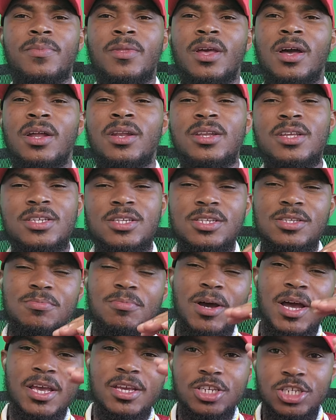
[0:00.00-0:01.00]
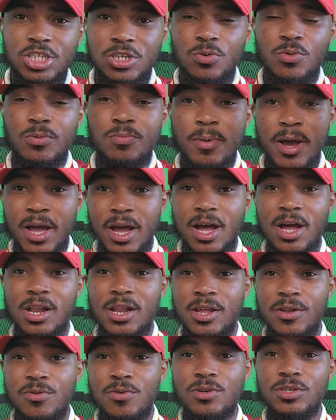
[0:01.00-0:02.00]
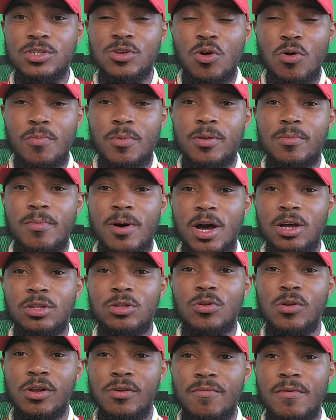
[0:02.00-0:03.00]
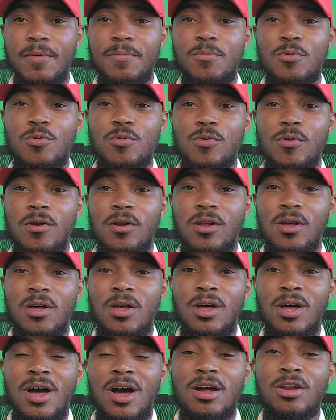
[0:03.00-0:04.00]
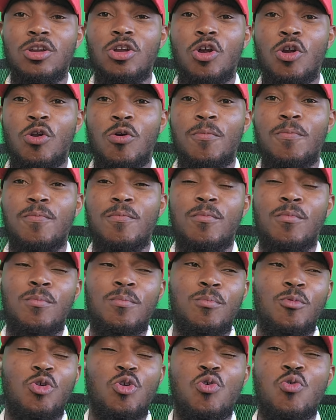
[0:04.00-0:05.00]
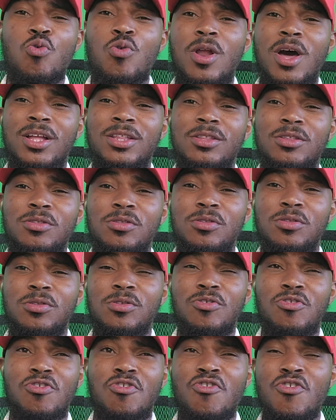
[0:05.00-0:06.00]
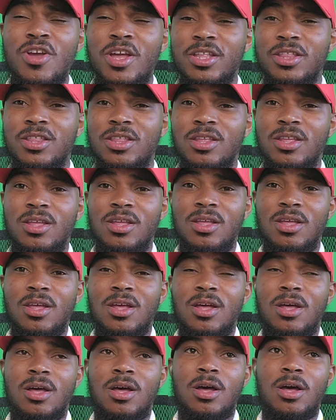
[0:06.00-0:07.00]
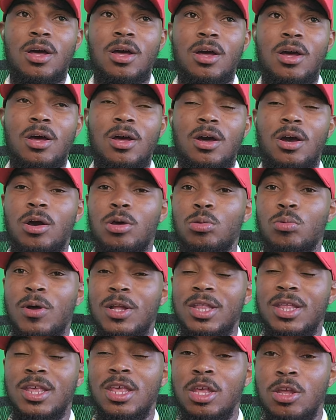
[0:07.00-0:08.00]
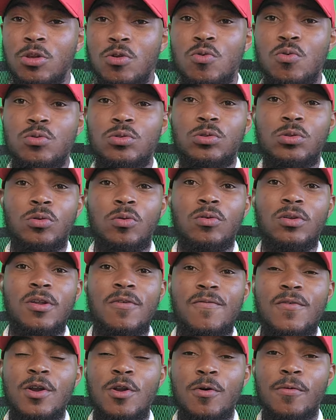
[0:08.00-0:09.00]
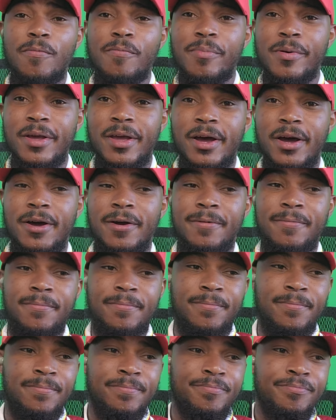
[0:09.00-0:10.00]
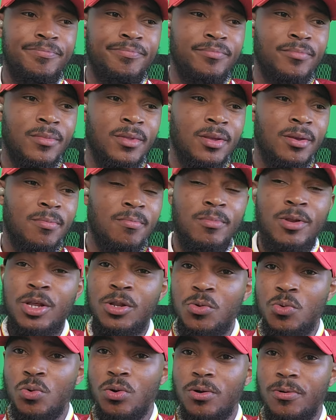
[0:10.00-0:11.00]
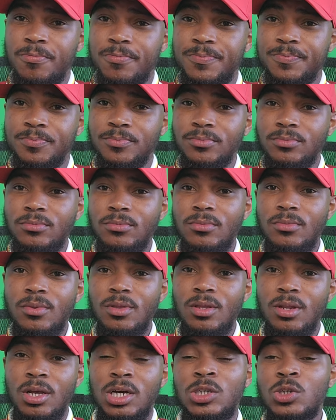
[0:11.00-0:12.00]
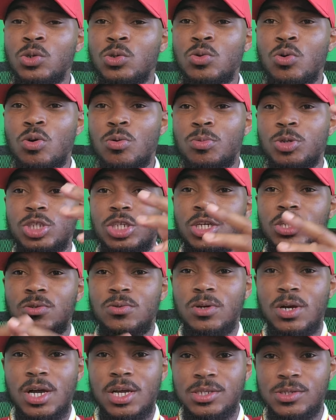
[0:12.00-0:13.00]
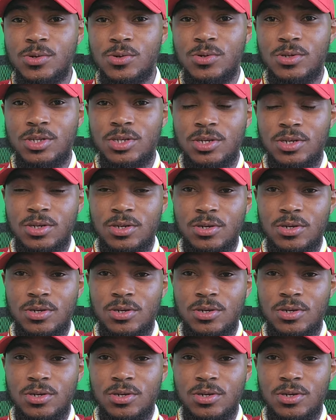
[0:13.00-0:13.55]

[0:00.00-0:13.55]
And this is my issue with Michael Edwards coming back to Liverpool. And Klopp, good at, great at what he do to develop player. But then, I don't know how much of you guys out there,